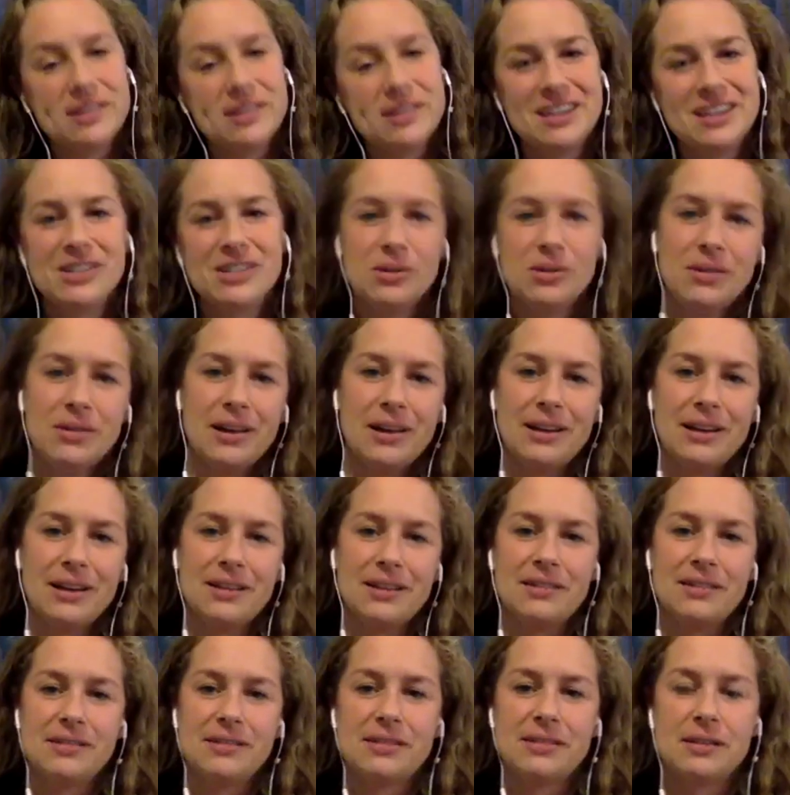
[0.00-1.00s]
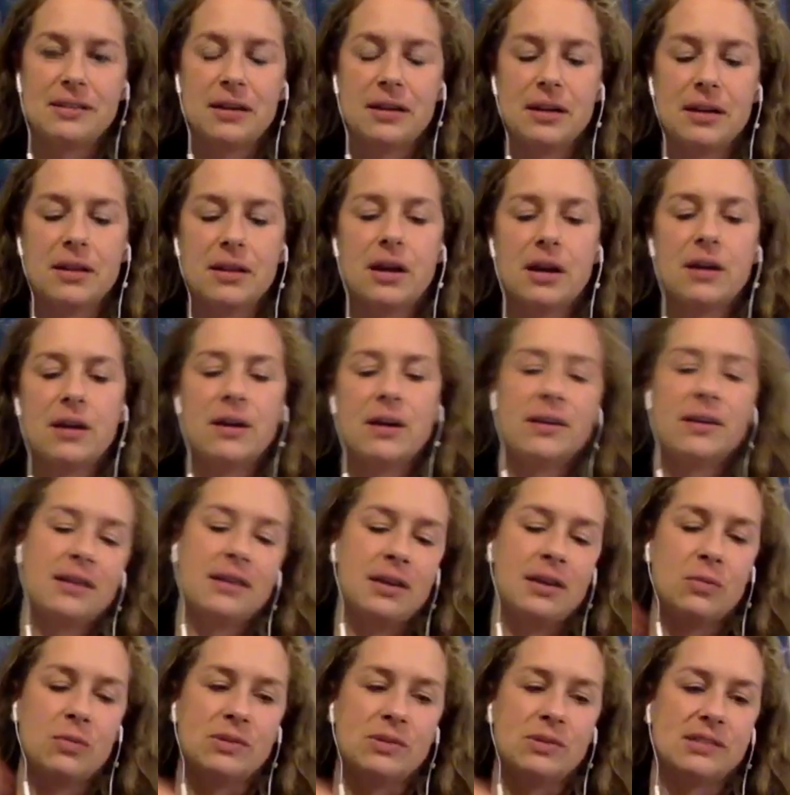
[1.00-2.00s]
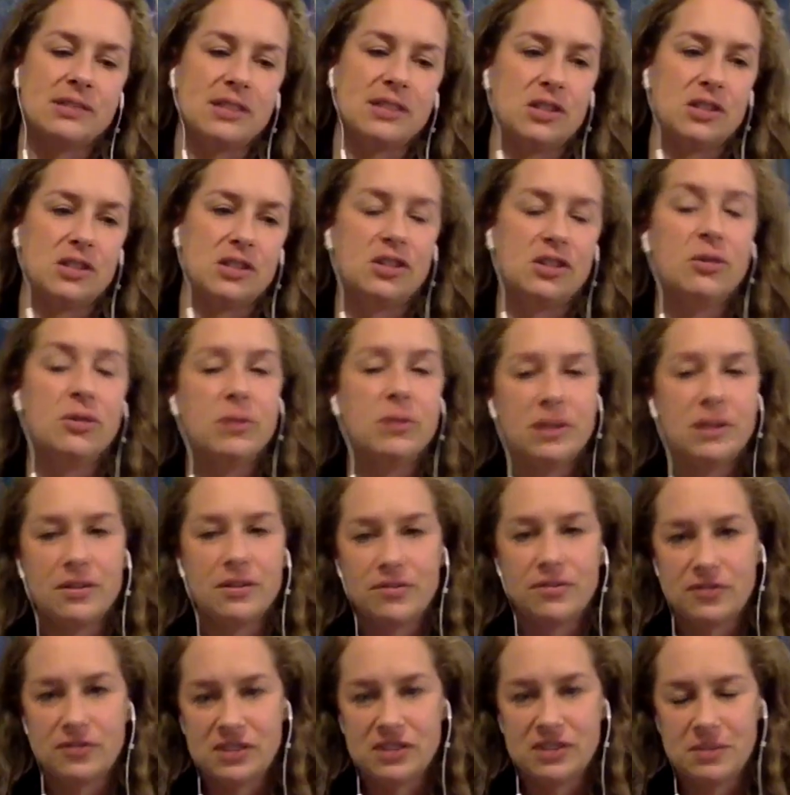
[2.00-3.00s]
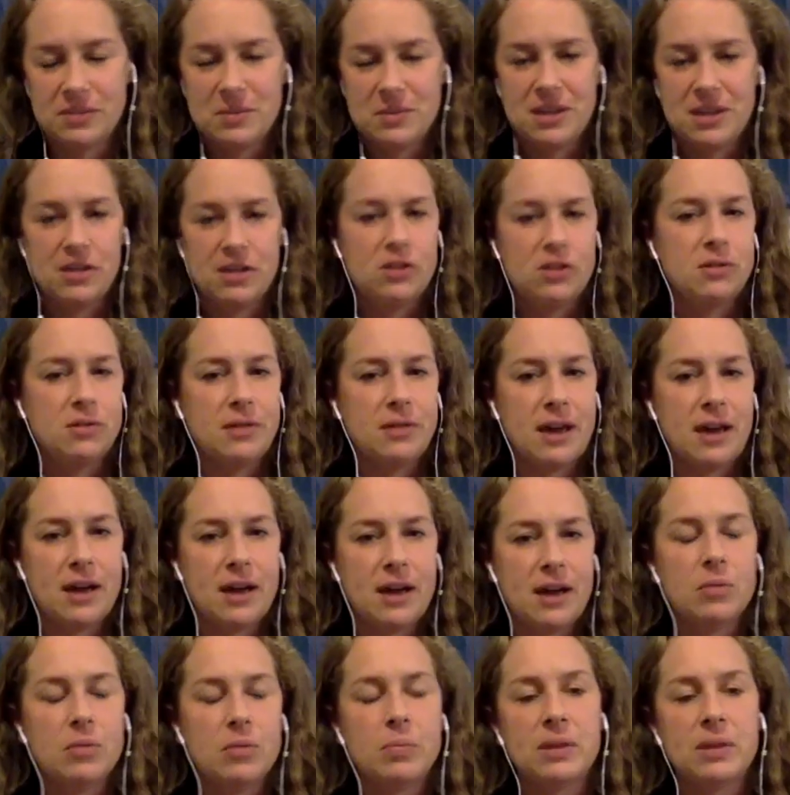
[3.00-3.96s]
I do that is it was intuitive to me to do that.